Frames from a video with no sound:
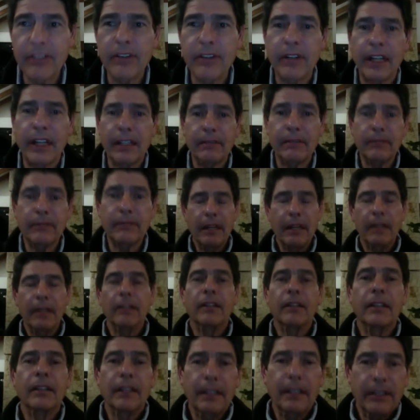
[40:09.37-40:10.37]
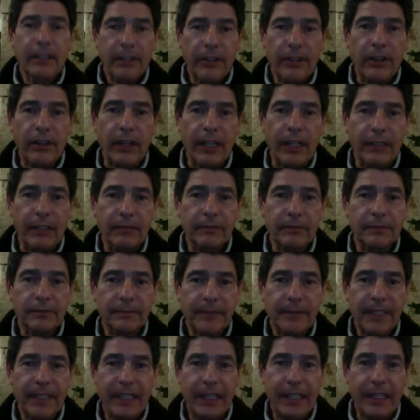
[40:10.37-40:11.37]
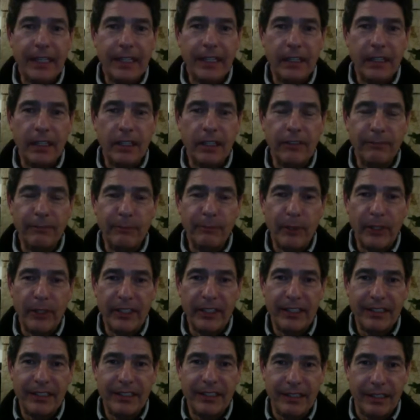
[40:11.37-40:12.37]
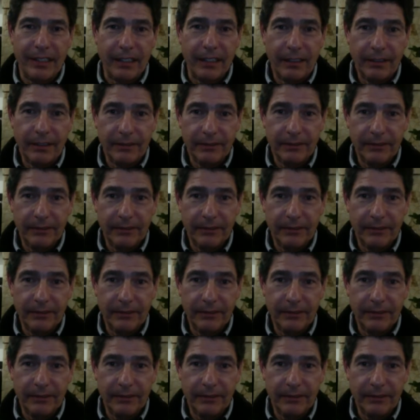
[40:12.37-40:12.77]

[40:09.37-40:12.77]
You can yes. get a lot of points there.